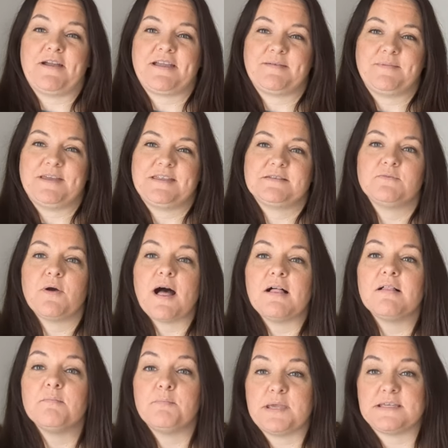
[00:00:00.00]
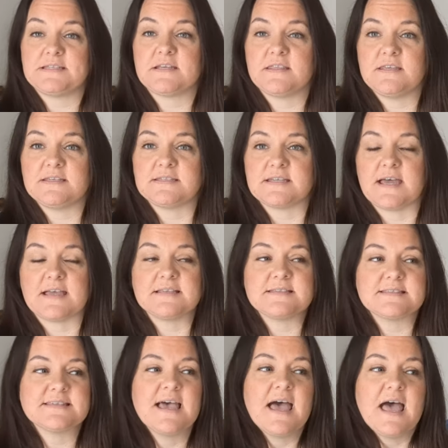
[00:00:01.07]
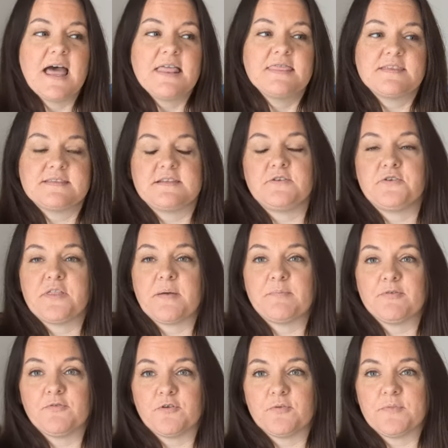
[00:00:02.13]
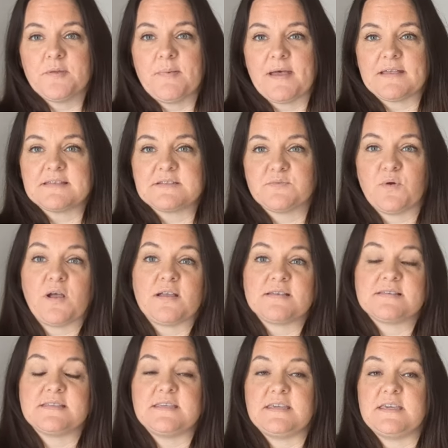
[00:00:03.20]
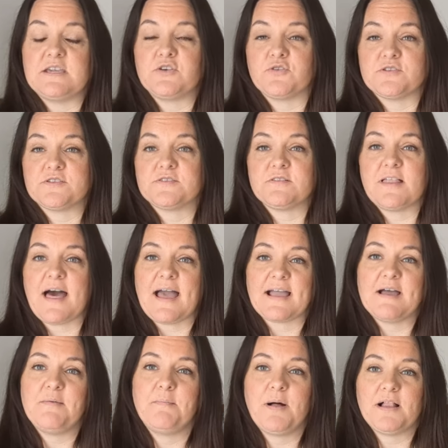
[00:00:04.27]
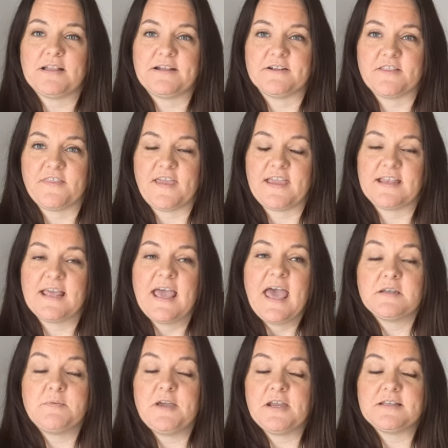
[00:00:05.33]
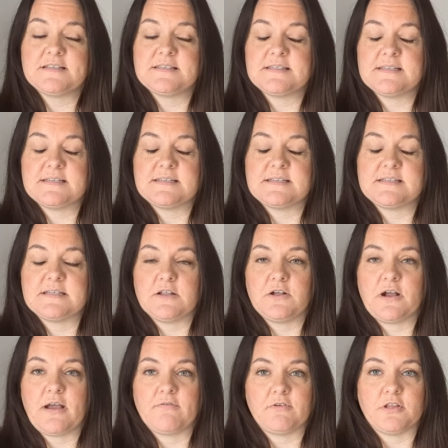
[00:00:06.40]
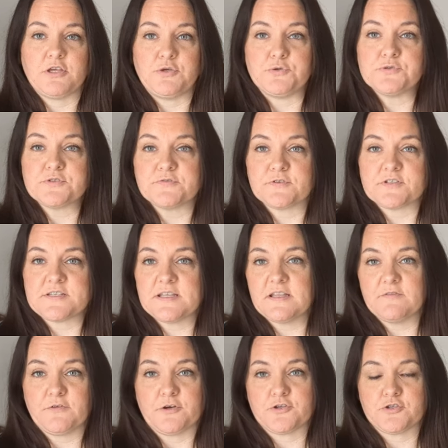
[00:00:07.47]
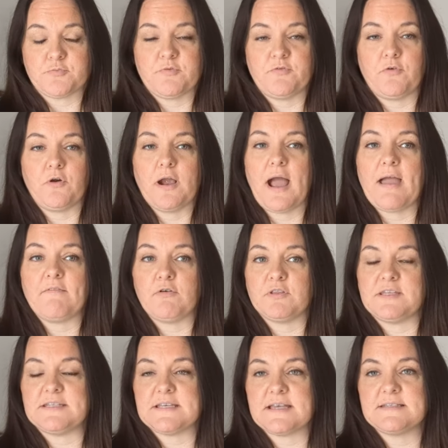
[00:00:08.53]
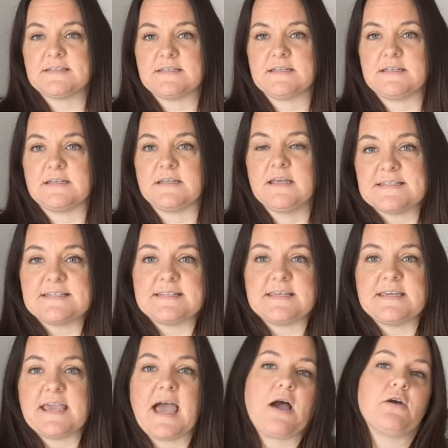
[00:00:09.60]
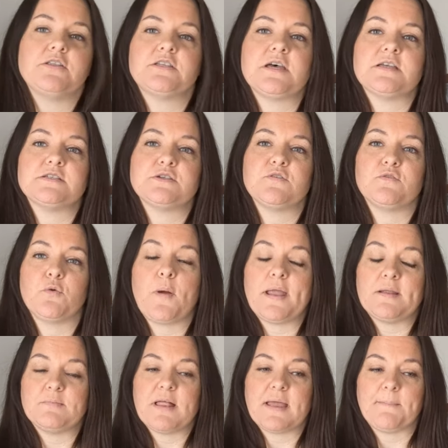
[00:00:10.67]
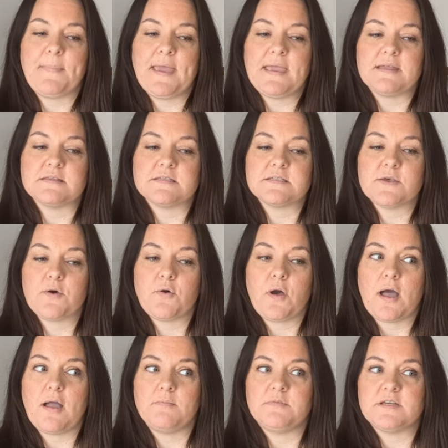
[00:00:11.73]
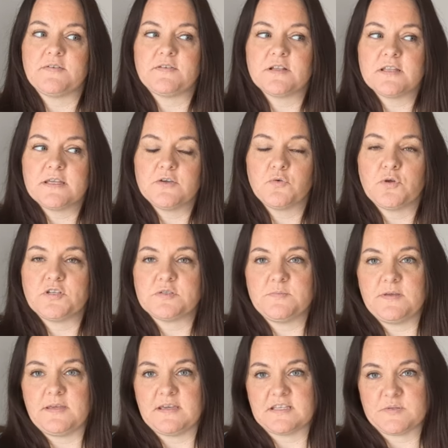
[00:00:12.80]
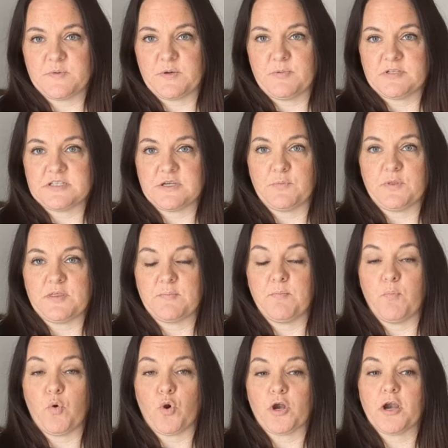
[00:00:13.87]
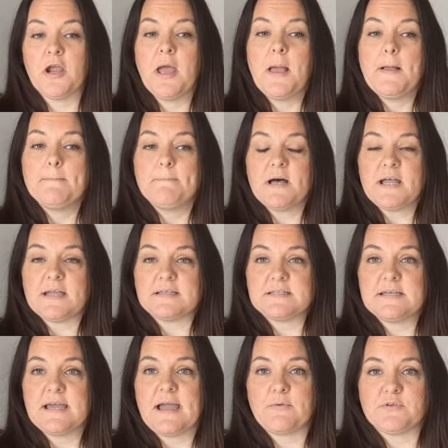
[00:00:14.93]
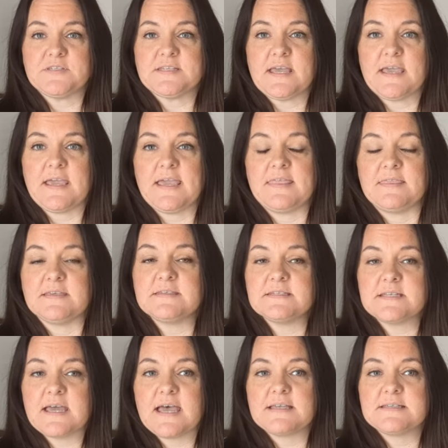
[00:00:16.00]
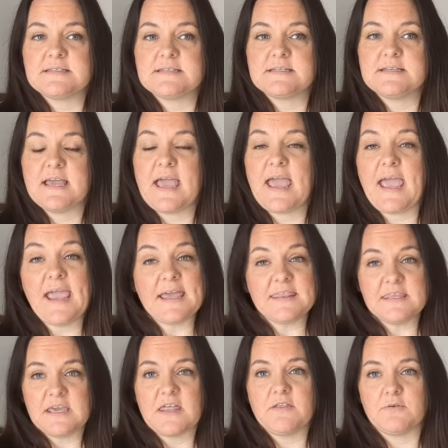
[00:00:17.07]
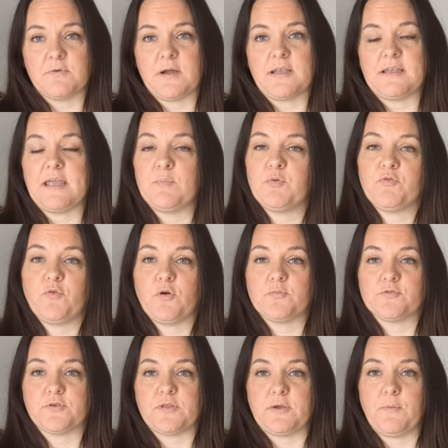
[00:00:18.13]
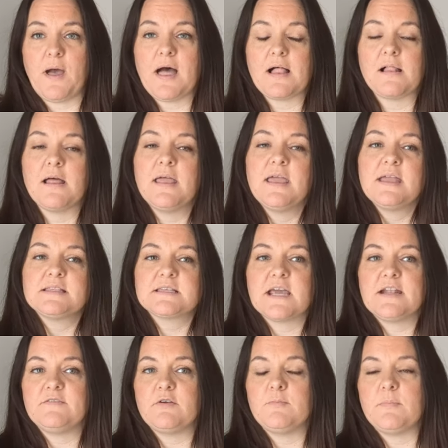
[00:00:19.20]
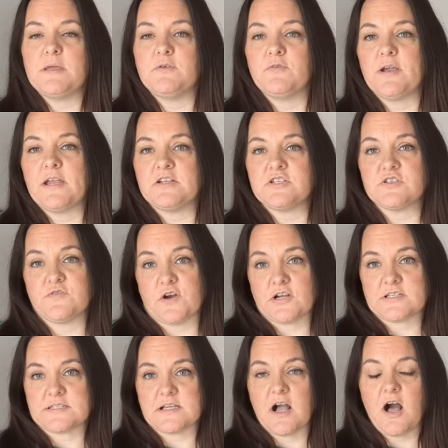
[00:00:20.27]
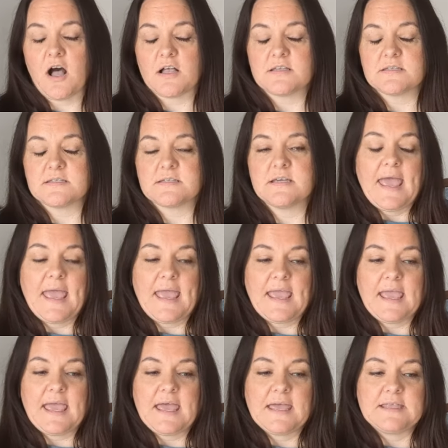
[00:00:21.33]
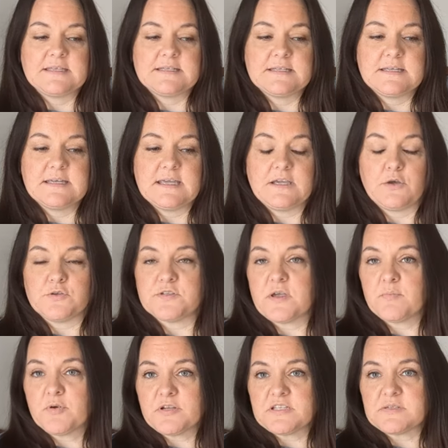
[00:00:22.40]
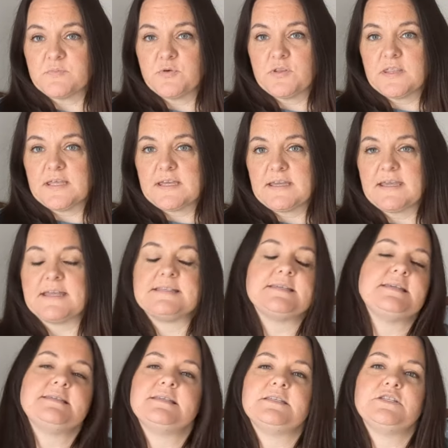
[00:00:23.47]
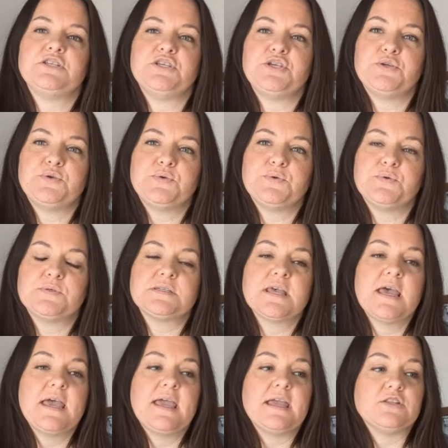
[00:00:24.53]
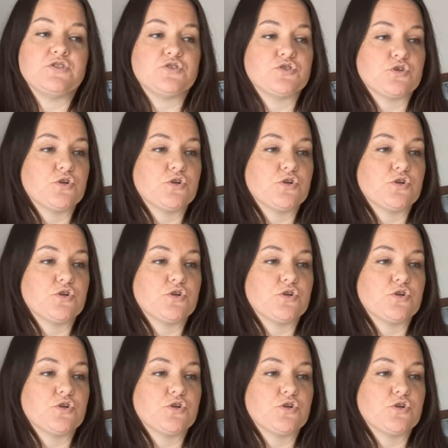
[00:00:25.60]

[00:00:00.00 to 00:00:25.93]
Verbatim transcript: recommend? Well, based on these tests, the sealer that performed the best was the CrystaLac Polyurethane. Now, to be honest, this isn't a sealer I've really used for sealing furniture before. I've only tested it to see how it does over white and black paint, so I'm definitely going to be experimenting with it more. But I will say in this test and the other one, it performed really well. It's kind of a mid-range as far as the cost, and it goes on pretty smoothly. It's easy to use. It's